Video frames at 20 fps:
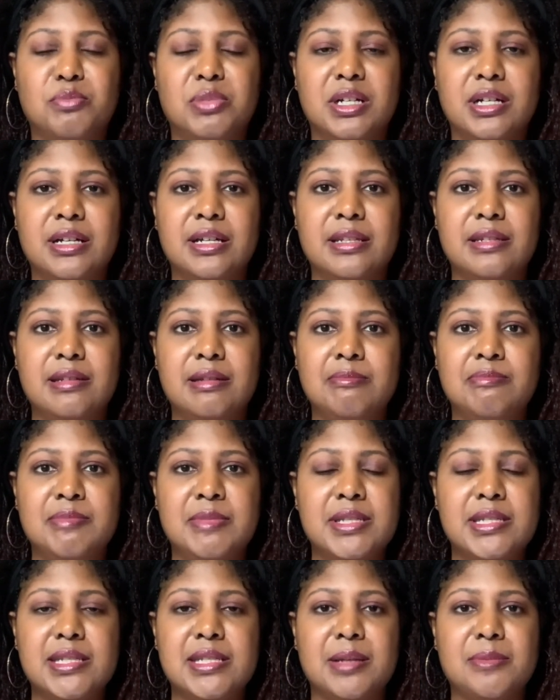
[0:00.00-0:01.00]
but
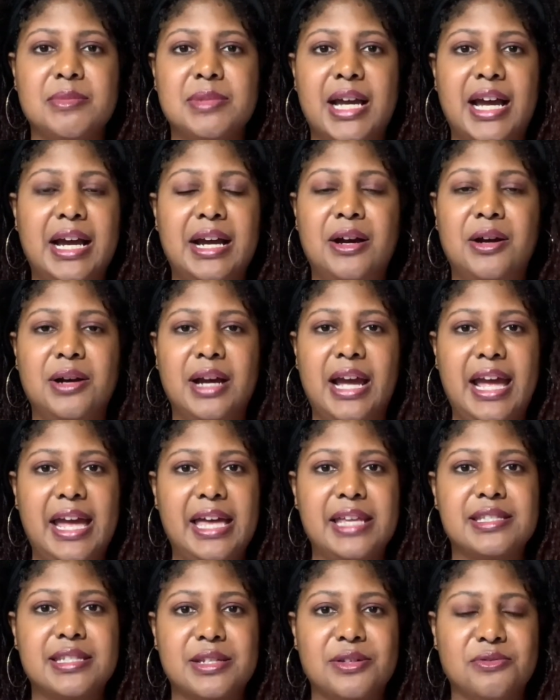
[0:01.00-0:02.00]
somehow
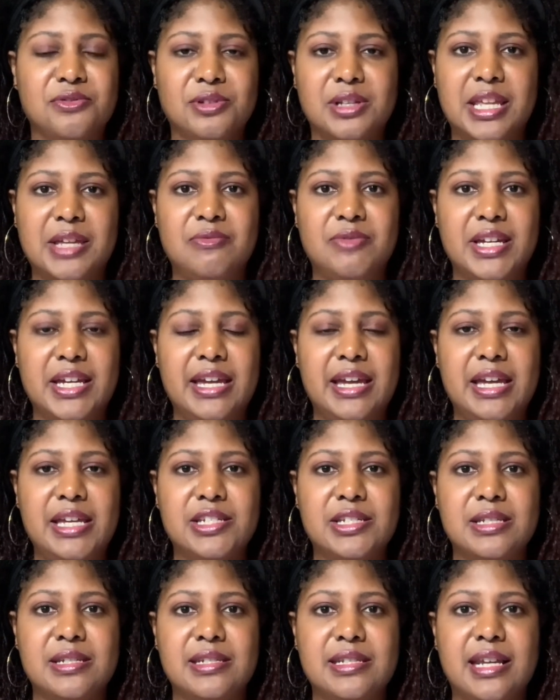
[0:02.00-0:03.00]
asking for that
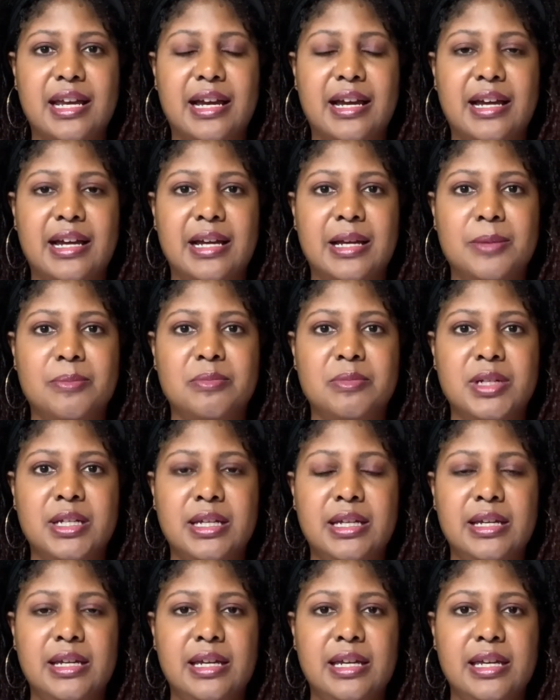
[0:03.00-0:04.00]
vacation time
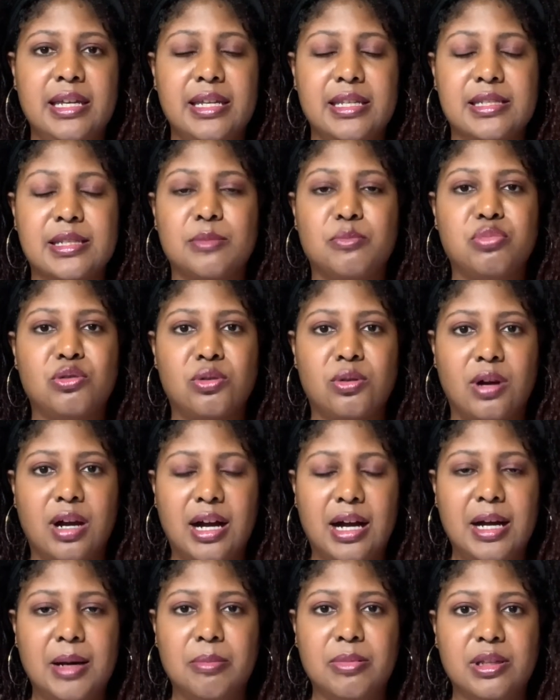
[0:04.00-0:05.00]
is a
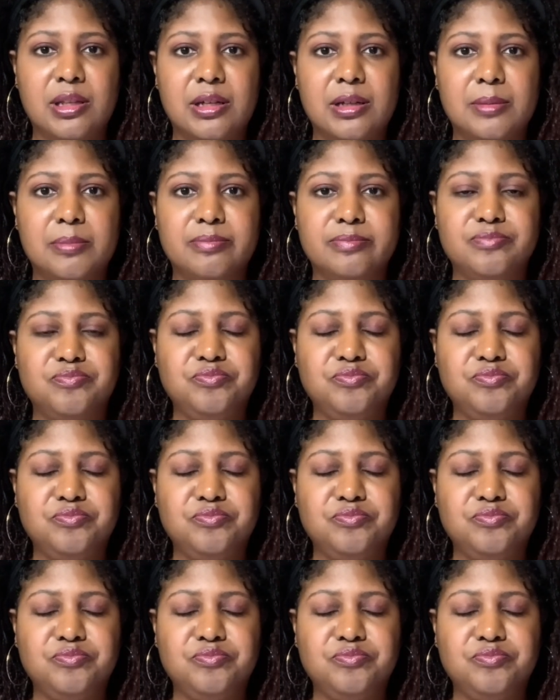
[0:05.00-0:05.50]
problem.